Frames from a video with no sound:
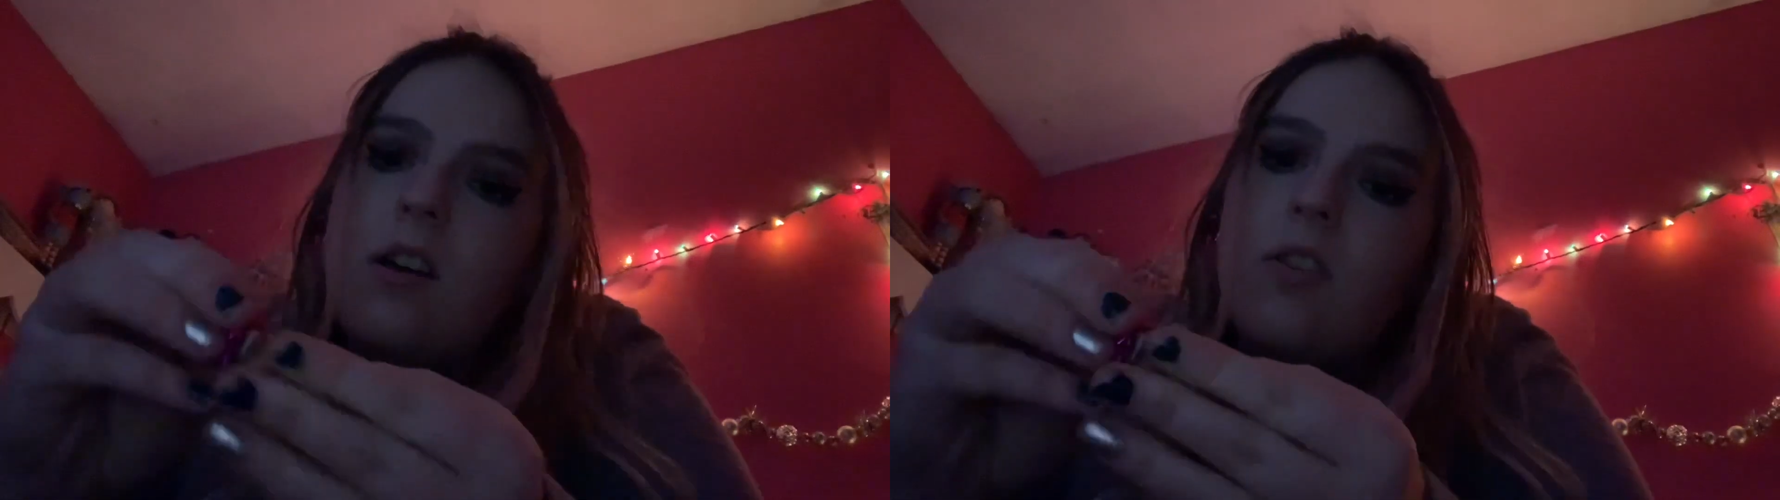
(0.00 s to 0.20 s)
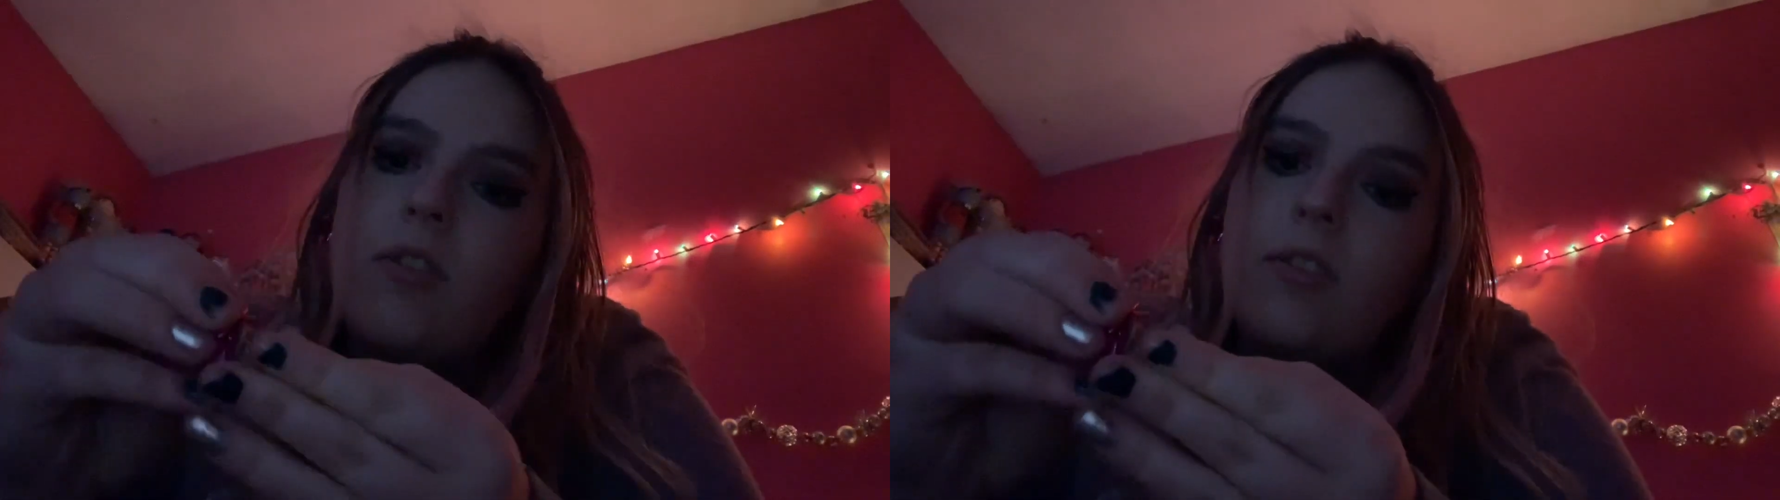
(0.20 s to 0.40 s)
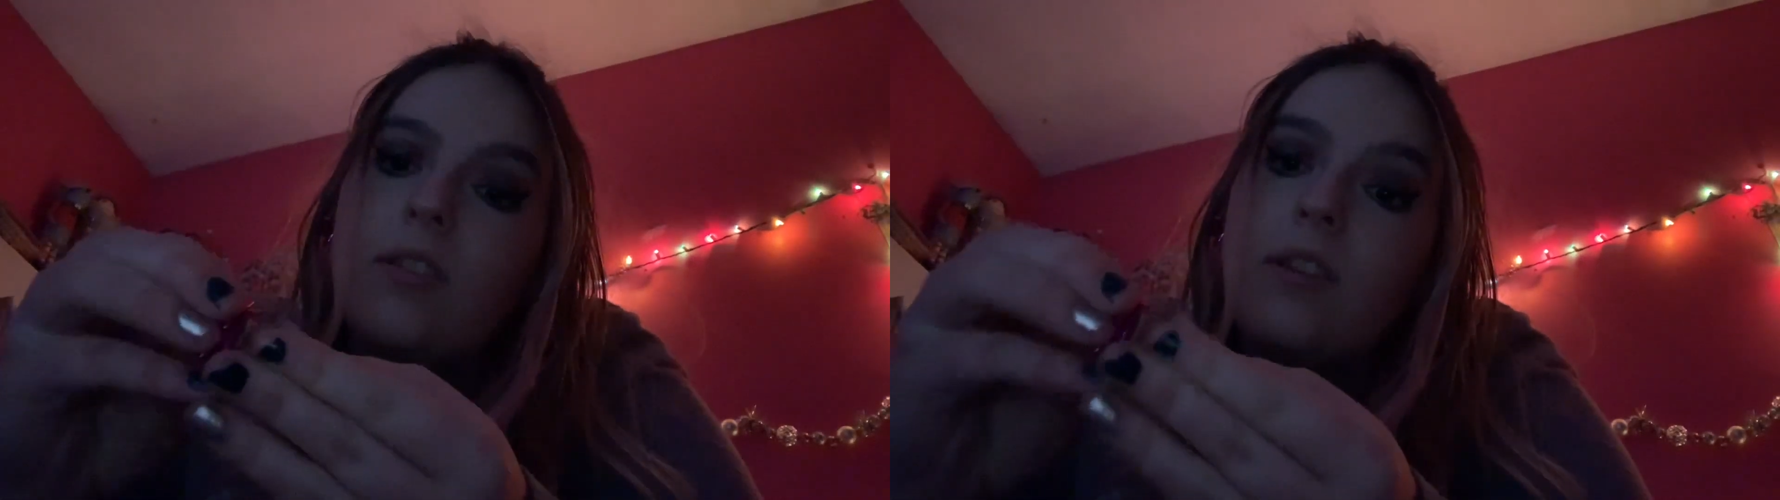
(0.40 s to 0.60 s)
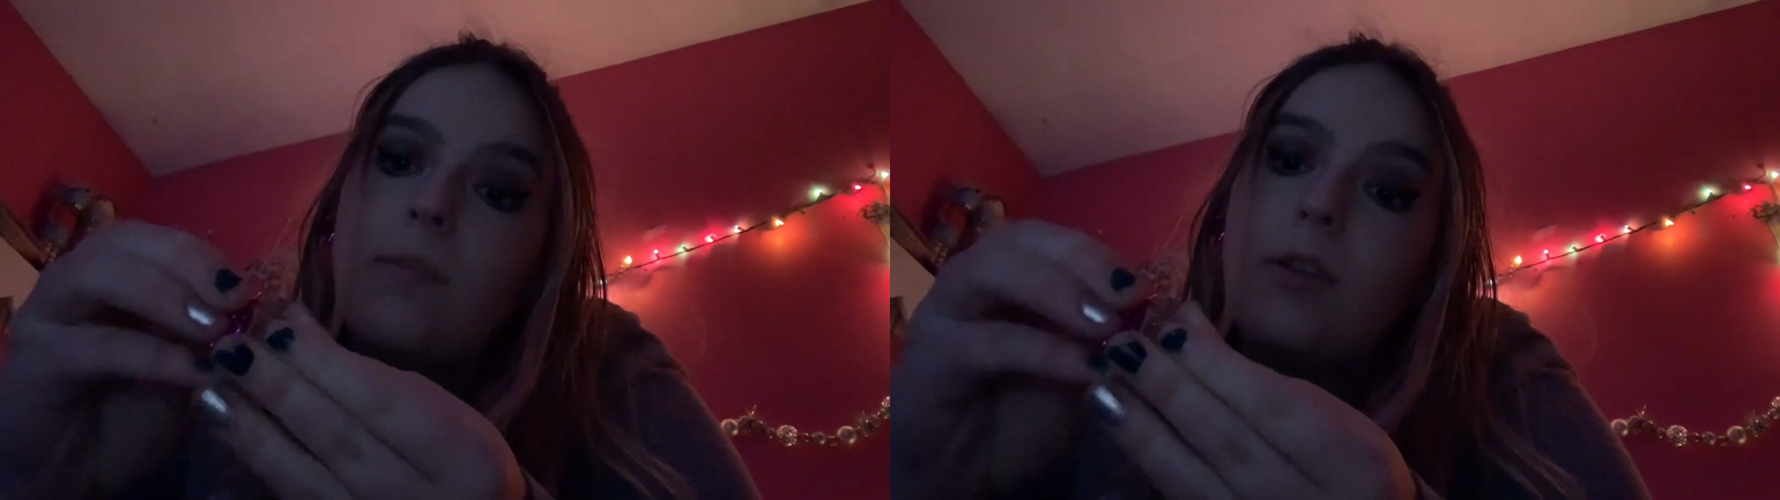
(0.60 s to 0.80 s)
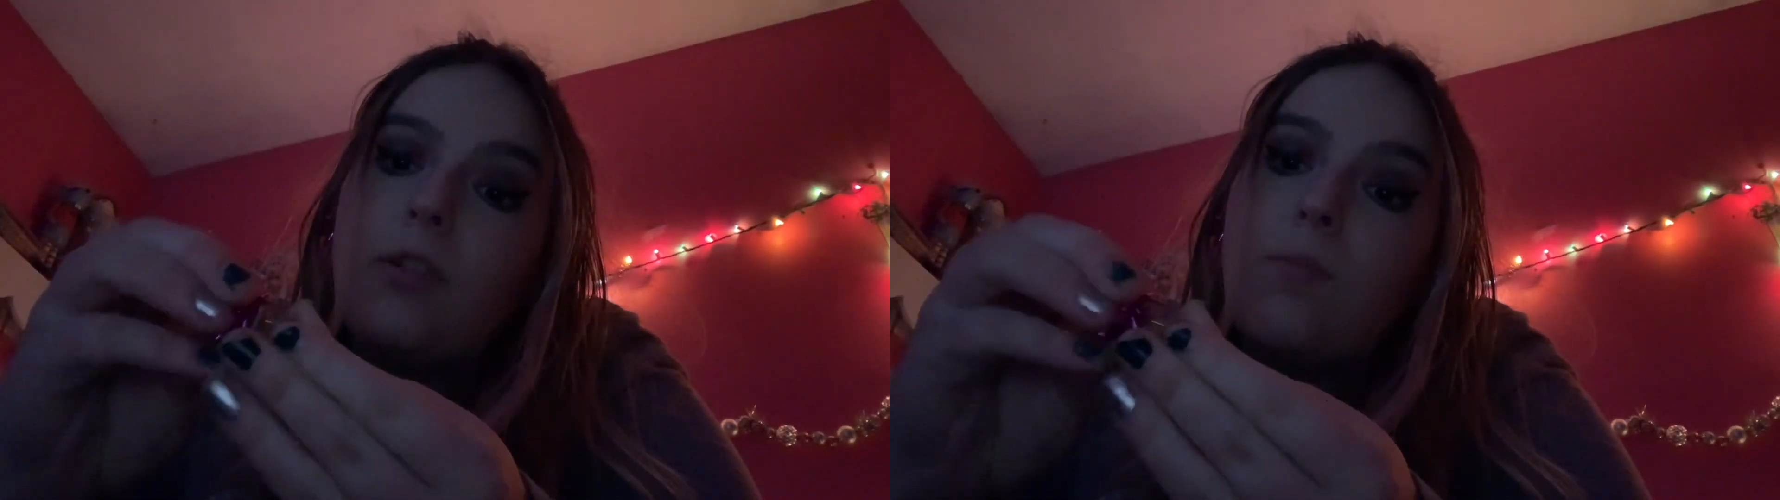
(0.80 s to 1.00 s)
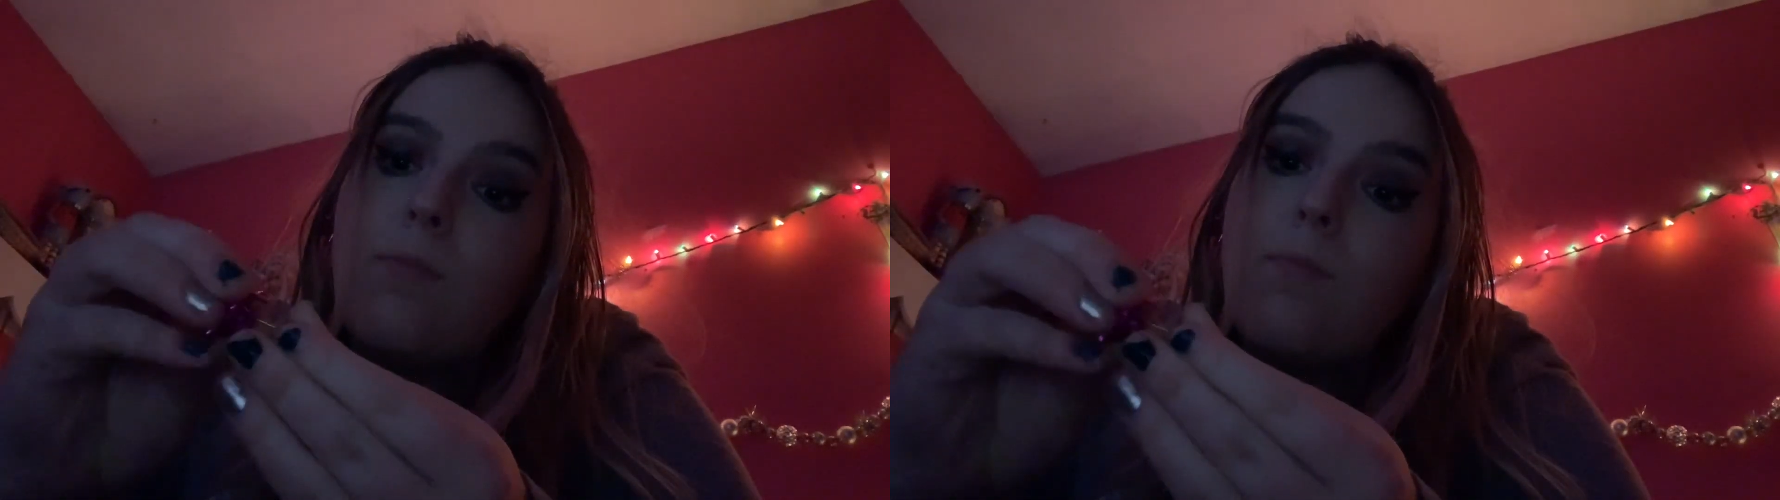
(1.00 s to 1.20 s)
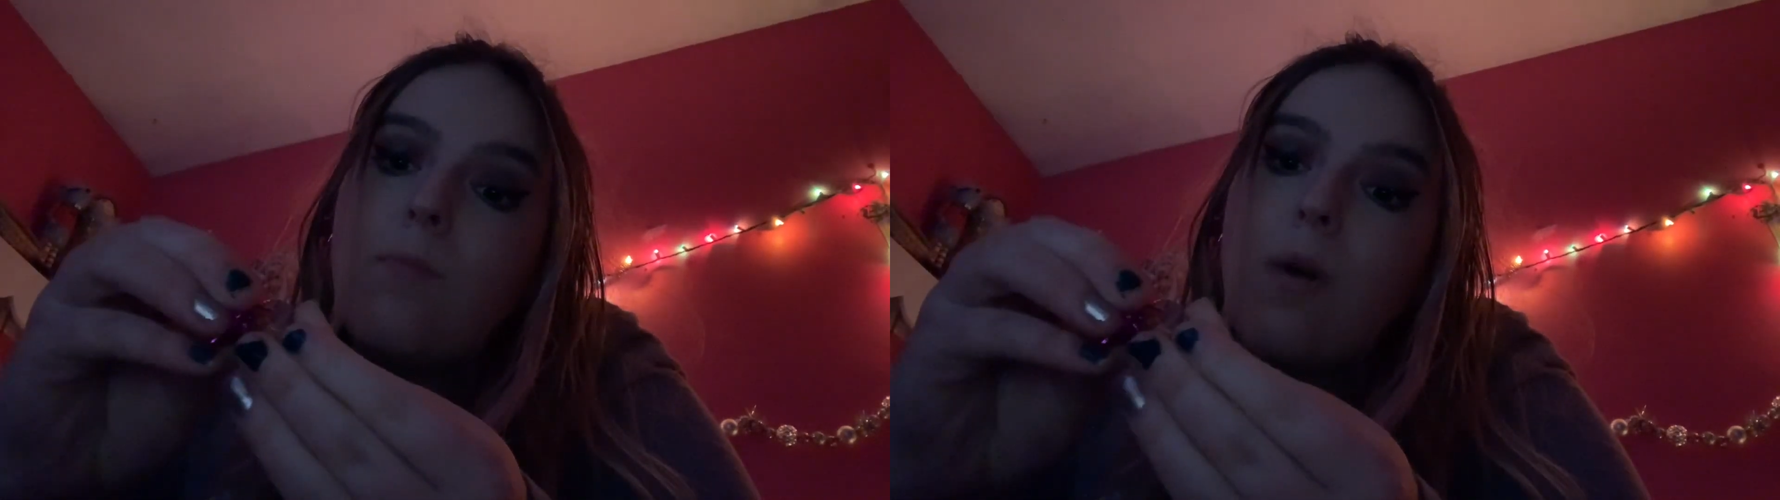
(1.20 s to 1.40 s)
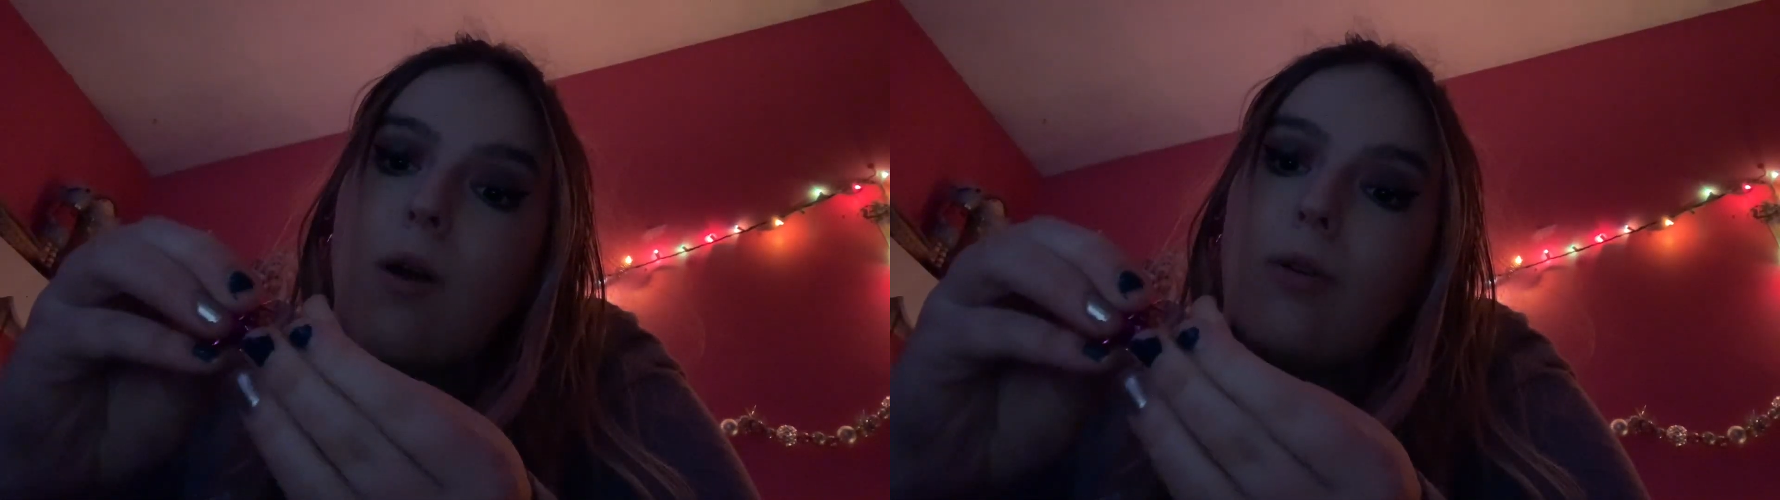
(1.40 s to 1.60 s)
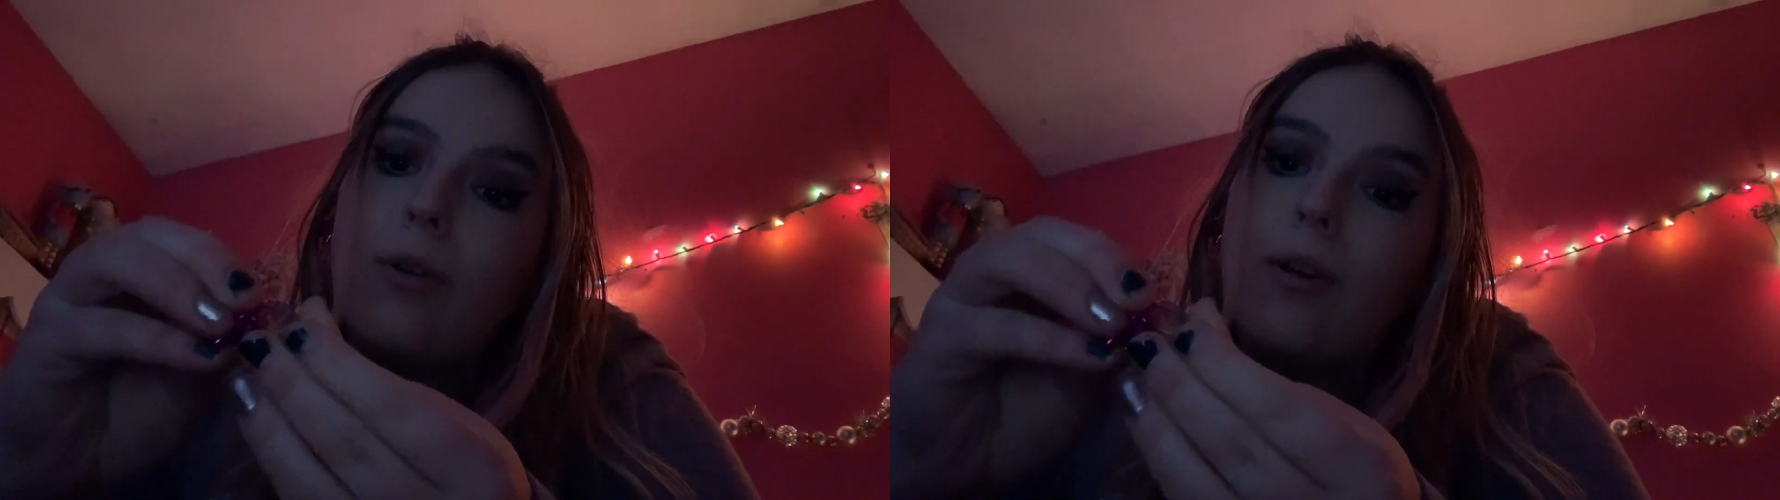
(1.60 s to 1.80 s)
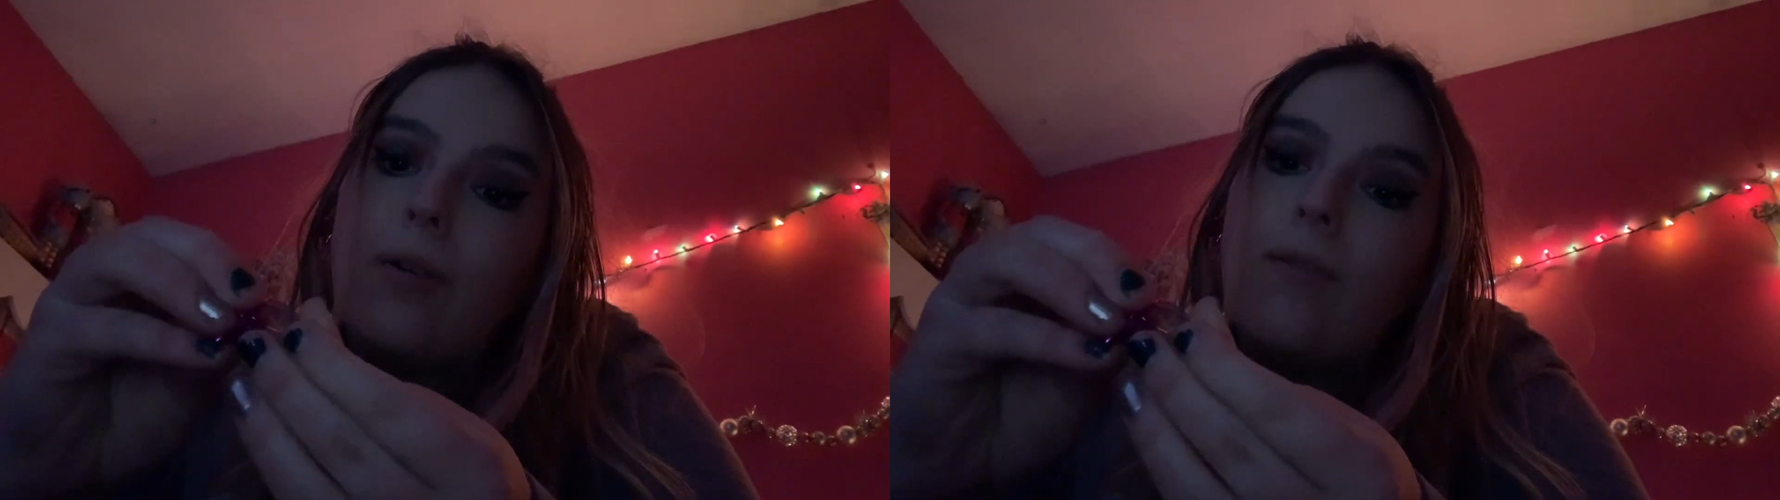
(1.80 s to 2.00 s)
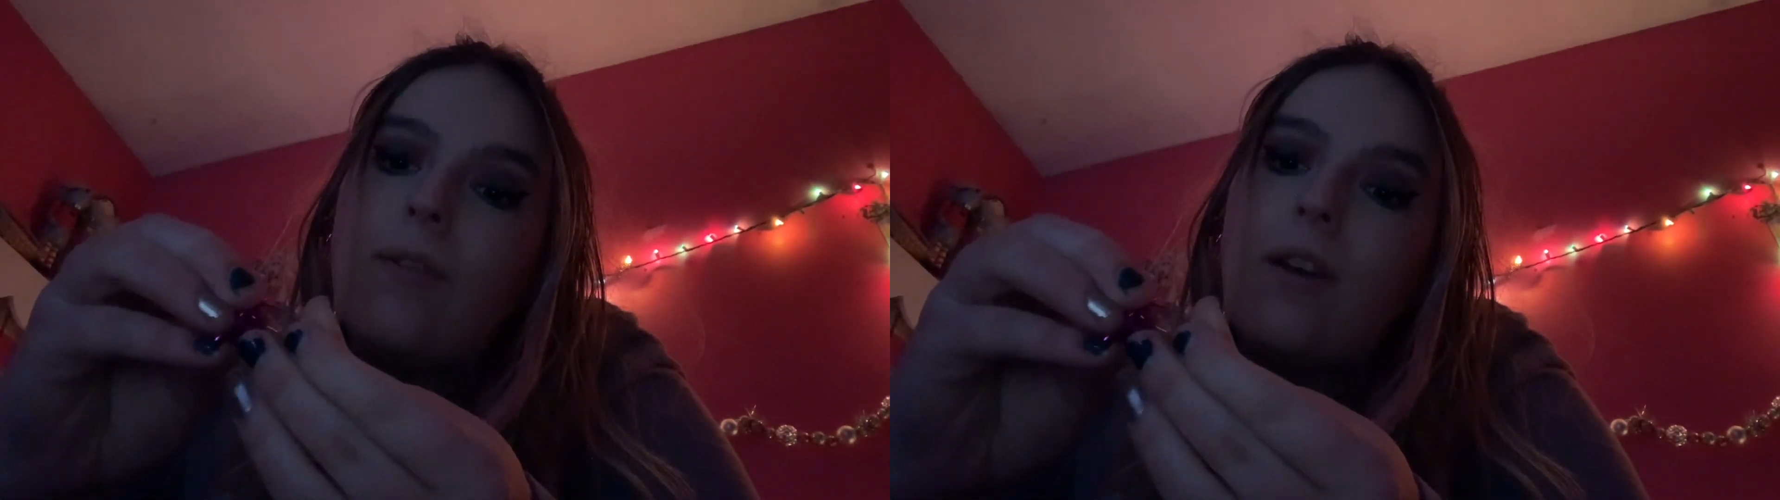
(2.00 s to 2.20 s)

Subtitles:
Chris is coming tomorrow